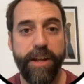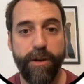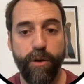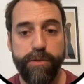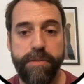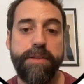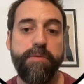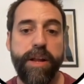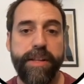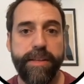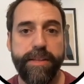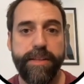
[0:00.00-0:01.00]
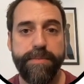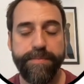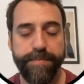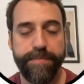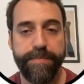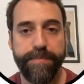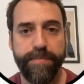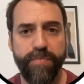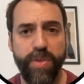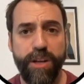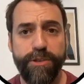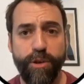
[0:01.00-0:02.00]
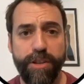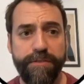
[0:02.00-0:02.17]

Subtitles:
closely related. So the